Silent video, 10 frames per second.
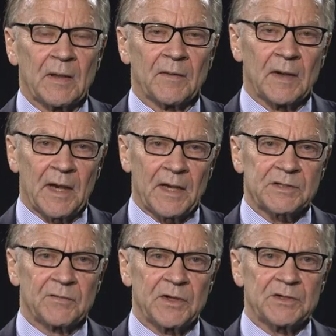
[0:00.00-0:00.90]
The
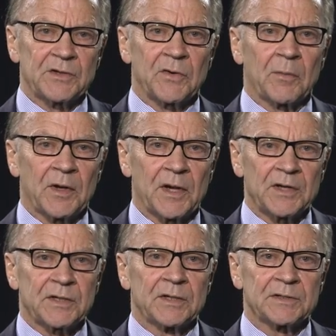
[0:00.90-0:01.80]
last of these
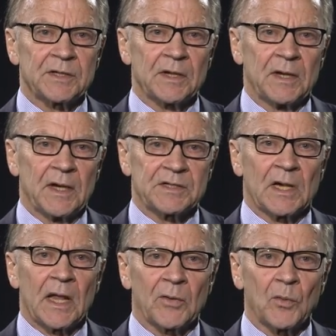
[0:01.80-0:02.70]
interpretations has
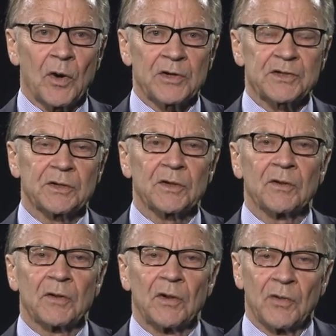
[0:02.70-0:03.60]
allowed
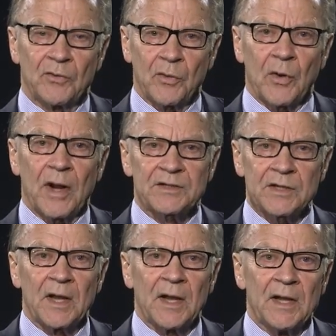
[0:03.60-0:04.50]
Washington, through grants
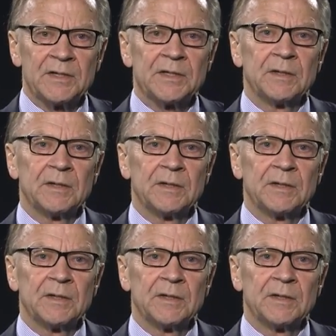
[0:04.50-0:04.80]
and aid,